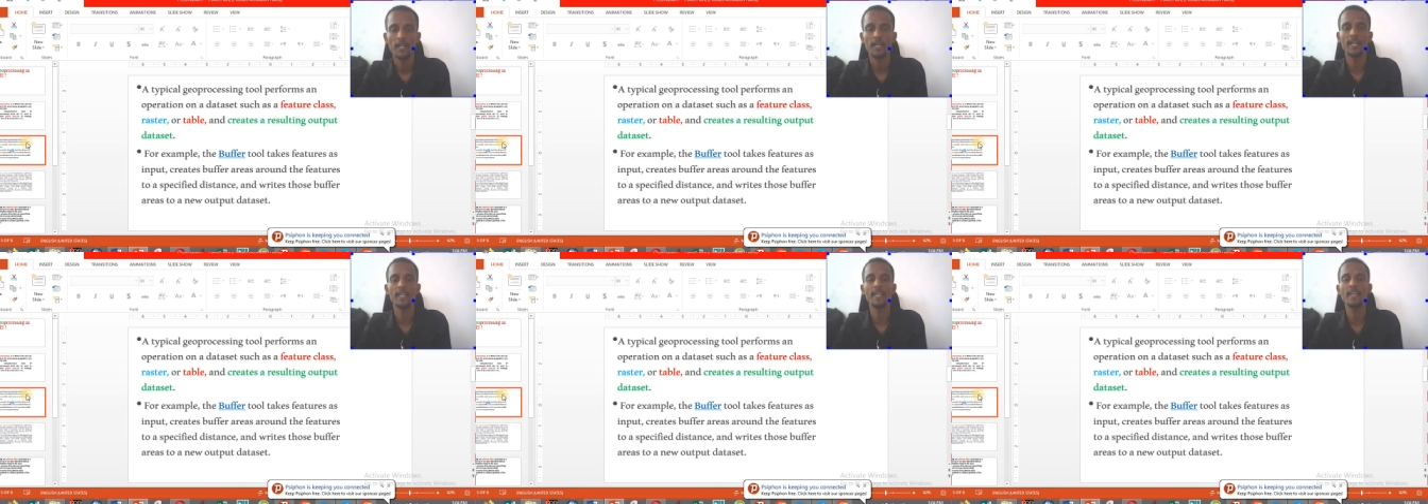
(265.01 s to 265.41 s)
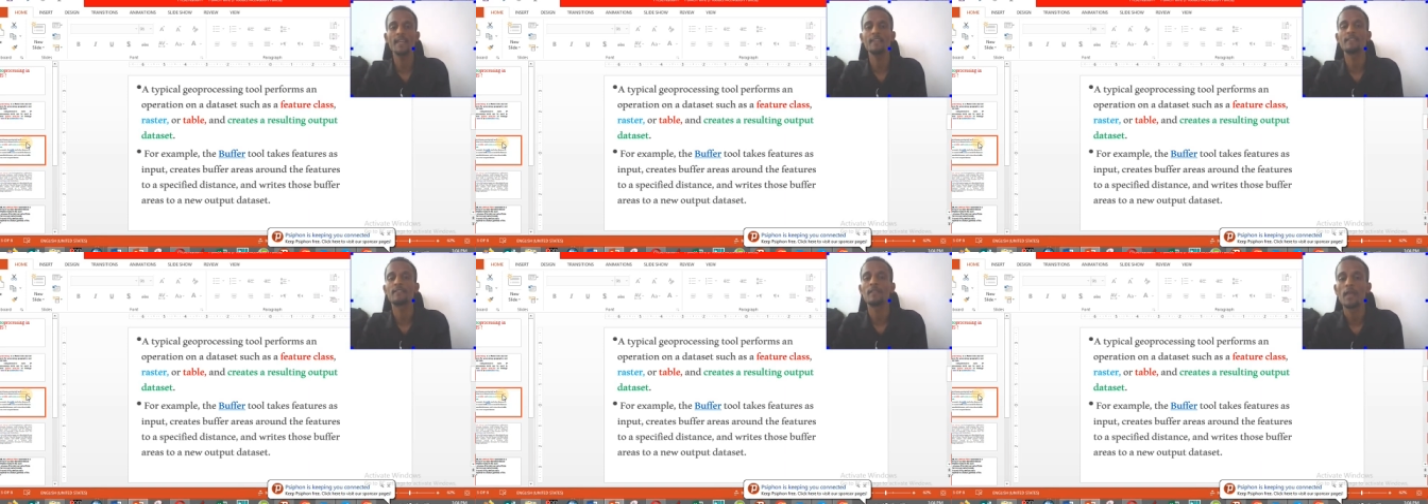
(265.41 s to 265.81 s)

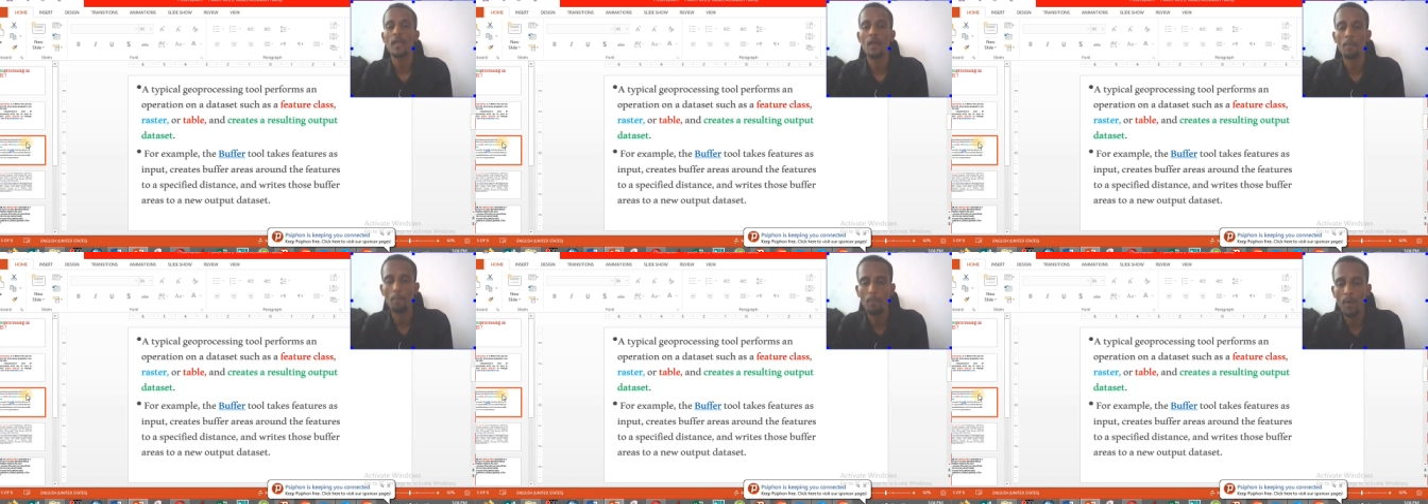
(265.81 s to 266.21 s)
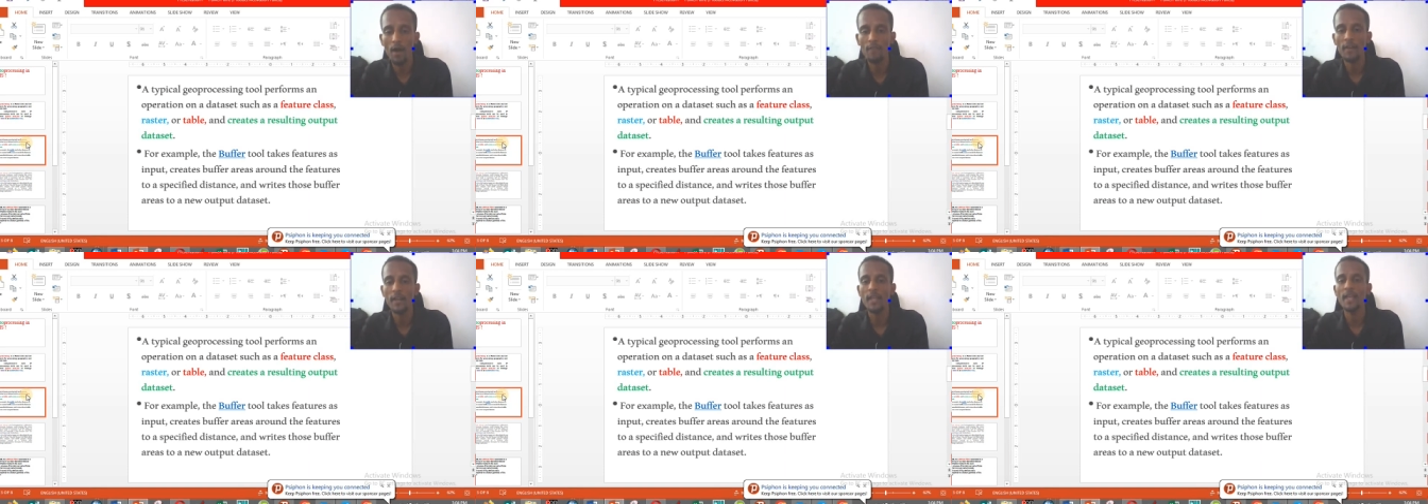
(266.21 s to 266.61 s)
create a
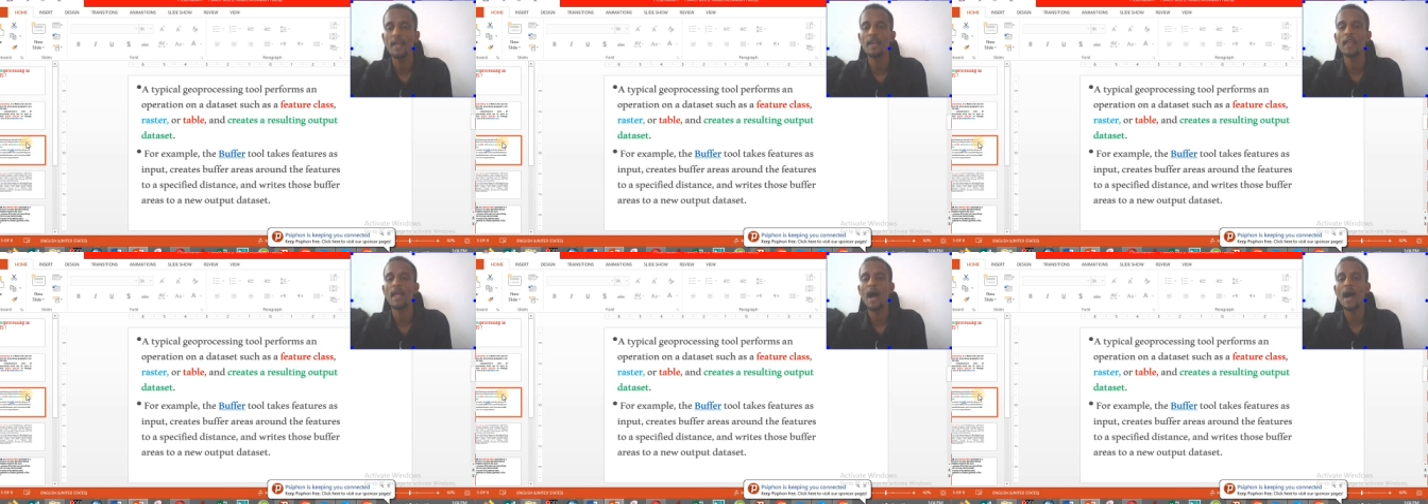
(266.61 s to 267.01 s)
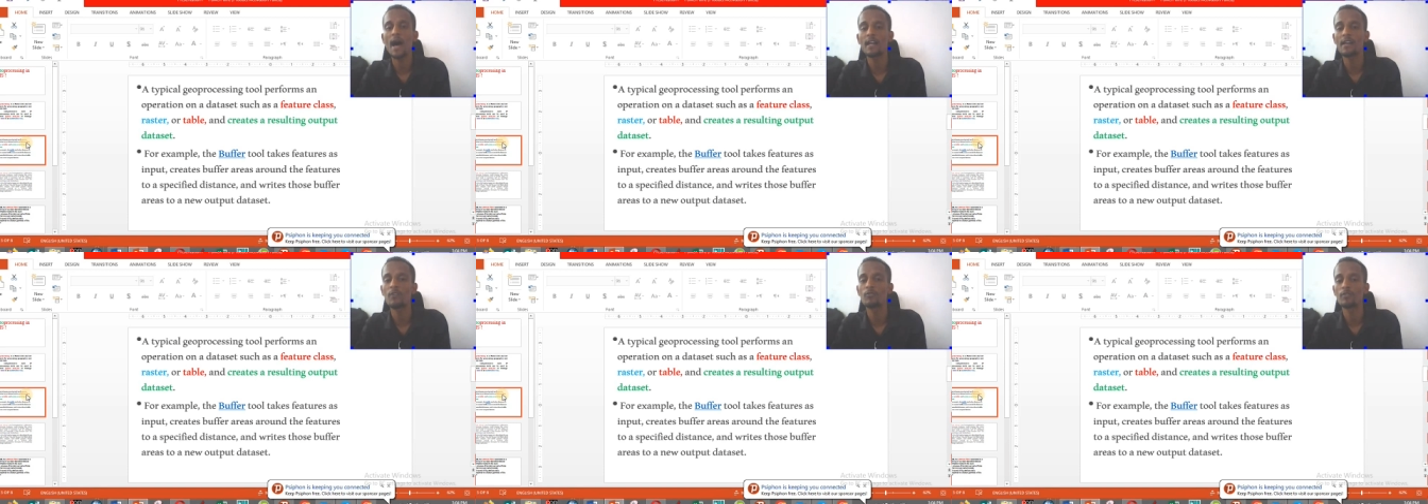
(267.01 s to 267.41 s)
buffer area
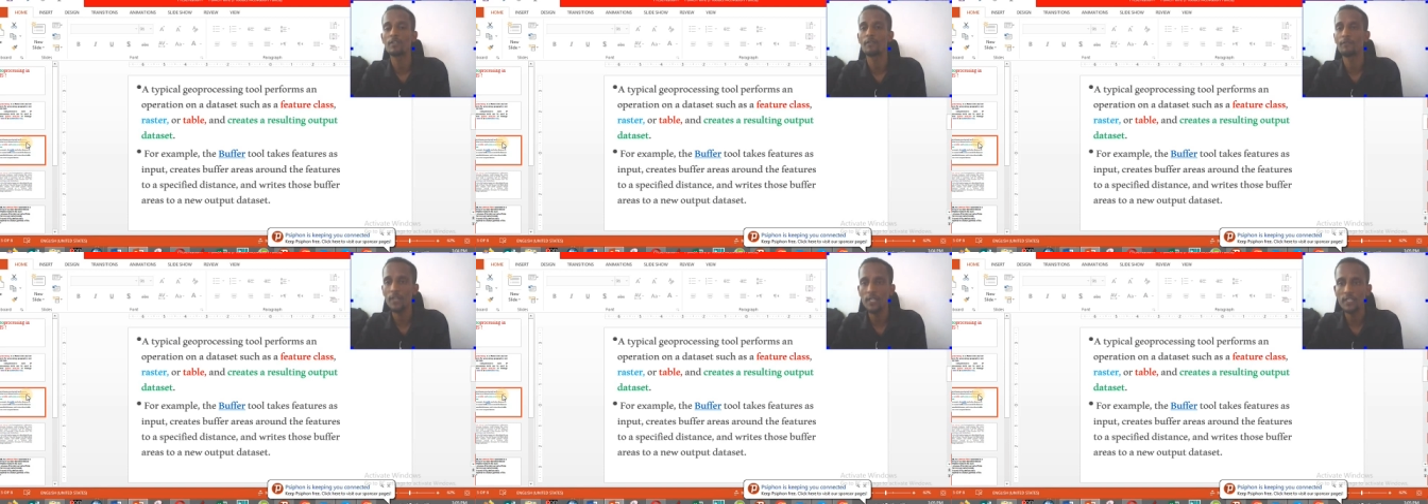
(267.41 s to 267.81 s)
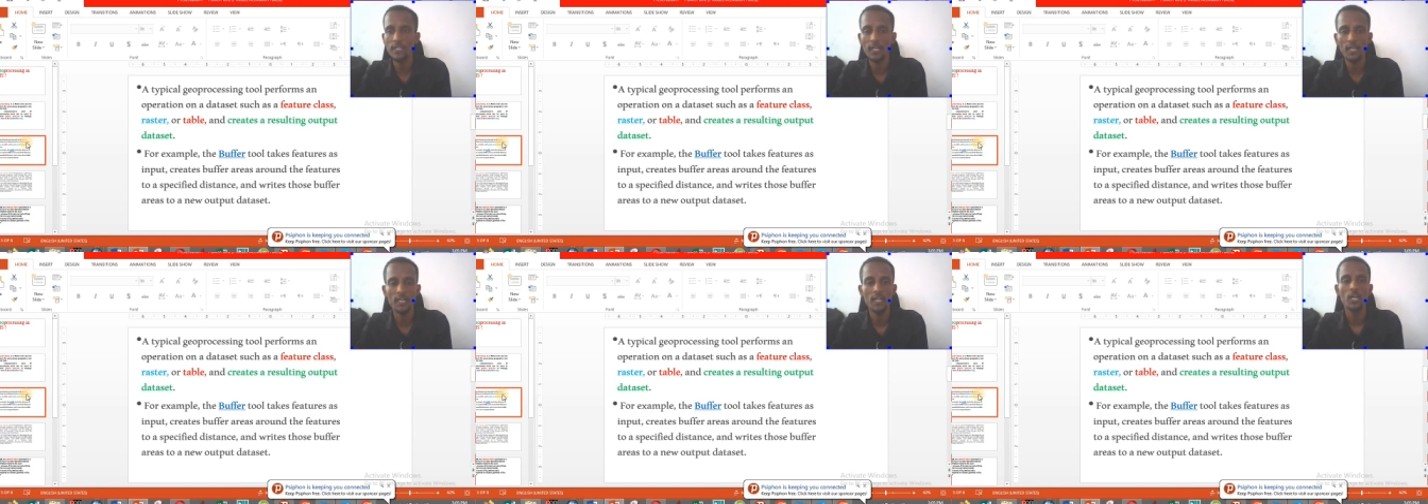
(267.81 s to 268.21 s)
around the
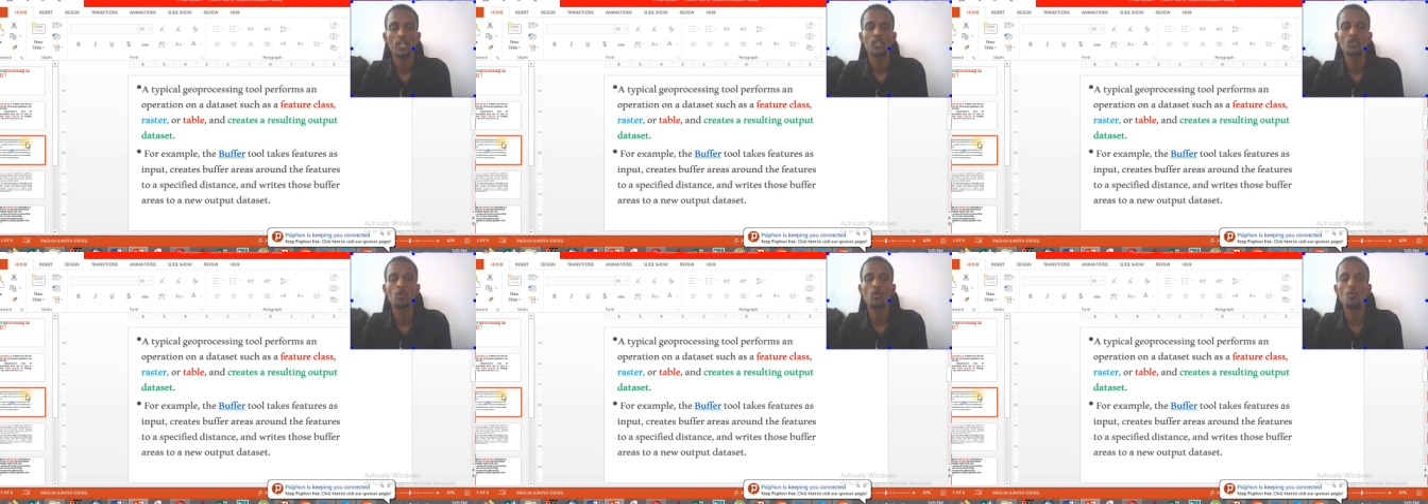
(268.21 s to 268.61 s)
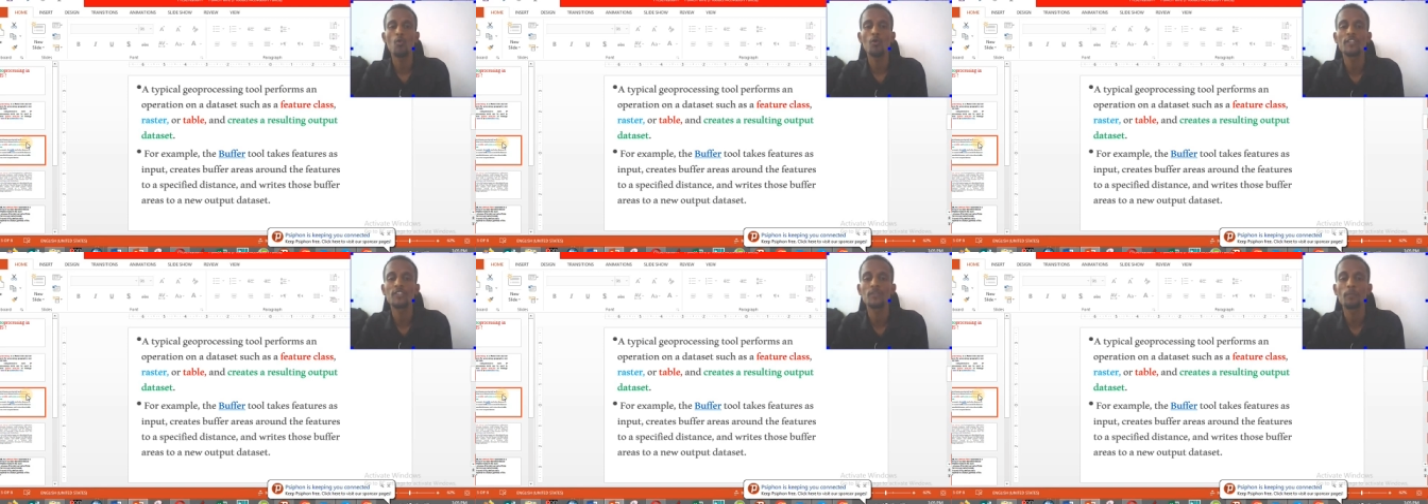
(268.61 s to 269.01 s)
feature
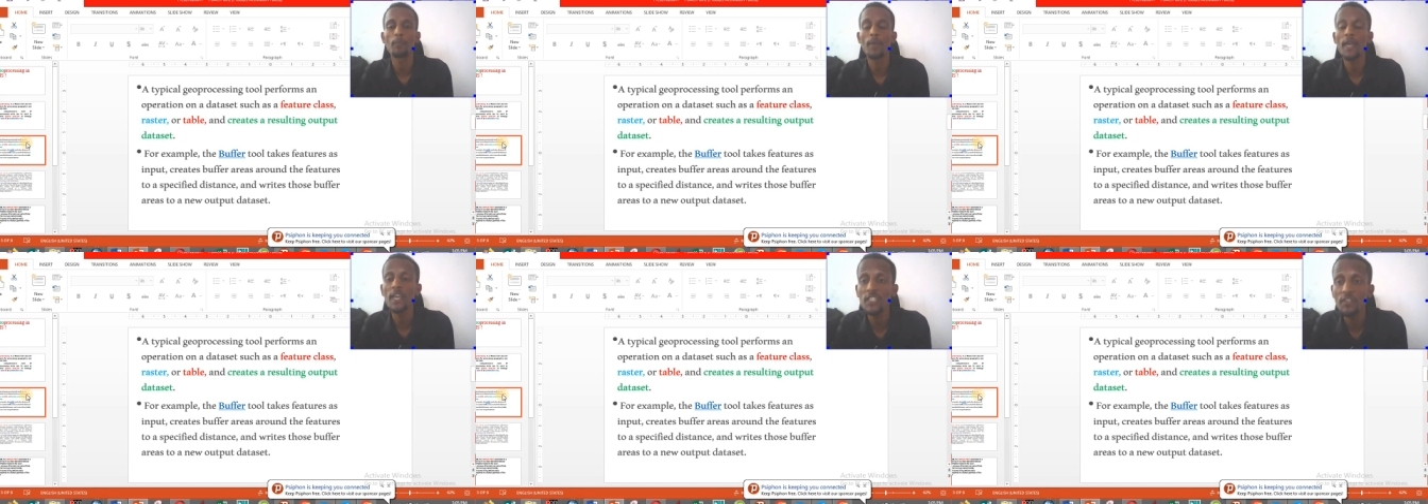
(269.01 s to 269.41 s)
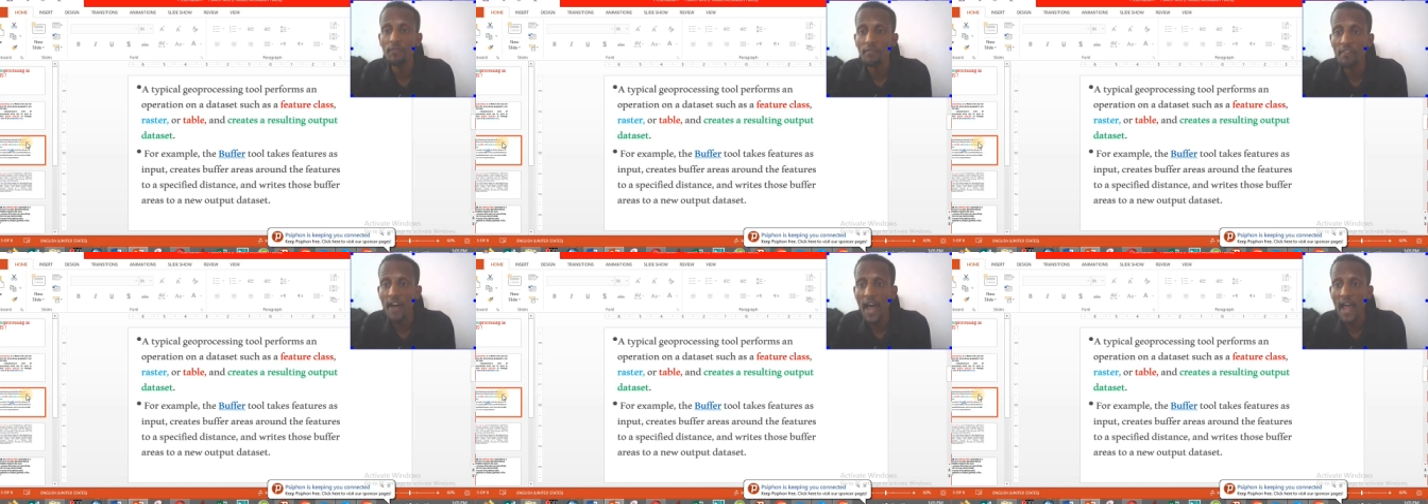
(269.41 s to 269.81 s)
to
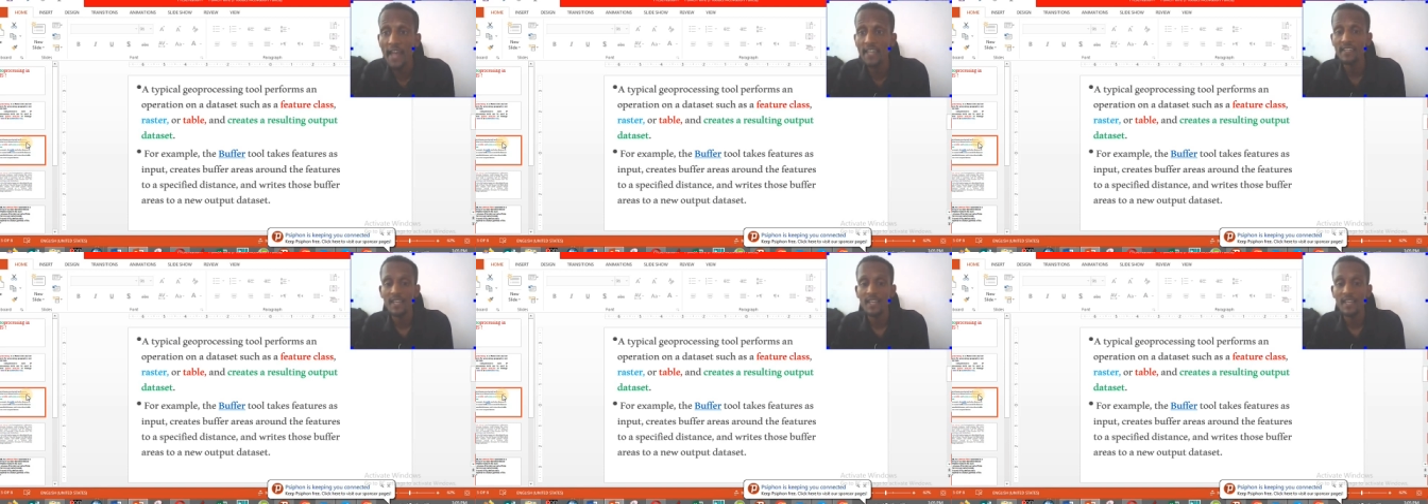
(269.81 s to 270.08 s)
specify